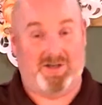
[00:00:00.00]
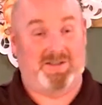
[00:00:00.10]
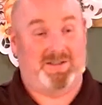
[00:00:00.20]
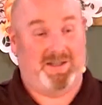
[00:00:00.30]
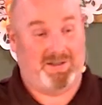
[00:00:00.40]

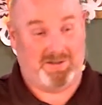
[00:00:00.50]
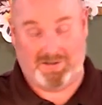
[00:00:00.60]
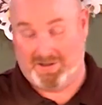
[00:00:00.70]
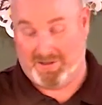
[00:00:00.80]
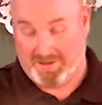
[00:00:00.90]
tell
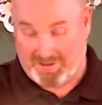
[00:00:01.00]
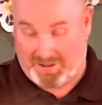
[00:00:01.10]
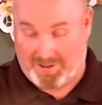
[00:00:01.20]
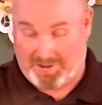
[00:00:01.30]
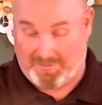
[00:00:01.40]

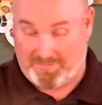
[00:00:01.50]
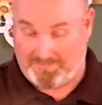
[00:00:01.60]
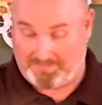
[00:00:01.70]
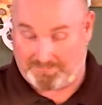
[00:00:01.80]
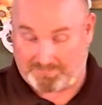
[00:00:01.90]

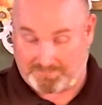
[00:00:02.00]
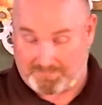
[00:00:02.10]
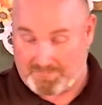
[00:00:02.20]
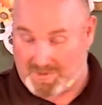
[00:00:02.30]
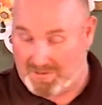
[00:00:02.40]

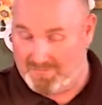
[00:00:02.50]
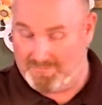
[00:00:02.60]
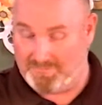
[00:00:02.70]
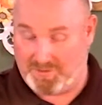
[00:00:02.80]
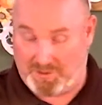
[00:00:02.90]

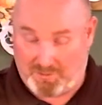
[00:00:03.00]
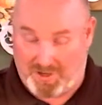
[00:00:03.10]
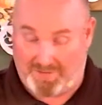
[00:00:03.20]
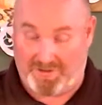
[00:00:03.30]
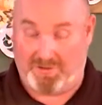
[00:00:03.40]
the
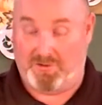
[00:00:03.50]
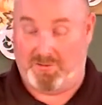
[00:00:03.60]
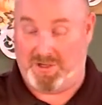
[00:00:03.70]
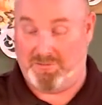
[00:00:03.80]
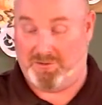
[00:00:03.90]
prophet or the
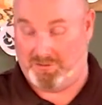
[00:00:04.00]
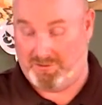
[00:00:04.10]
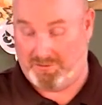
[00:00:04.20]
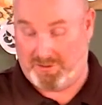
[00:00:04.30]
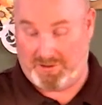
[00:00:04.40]
people
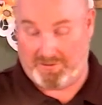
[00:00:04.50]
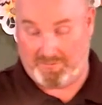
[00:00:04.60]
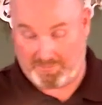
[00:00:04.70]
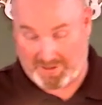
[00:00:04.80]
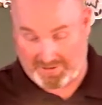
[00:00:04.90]

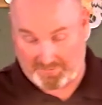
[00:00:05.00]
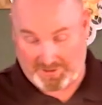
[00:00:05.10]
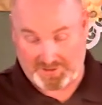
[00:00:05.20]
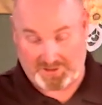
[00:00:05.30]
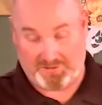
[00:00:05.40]

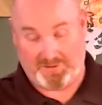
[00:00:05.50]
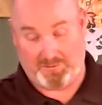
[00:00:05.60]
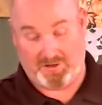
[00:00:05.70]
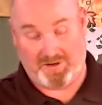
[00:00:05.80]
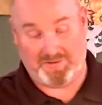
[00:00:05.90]
by sharing the
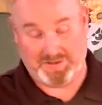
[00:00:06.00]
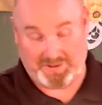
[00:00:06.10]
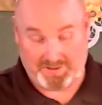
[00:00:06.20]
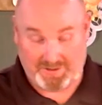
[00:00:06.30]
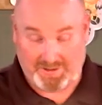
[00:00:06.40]
prophecy?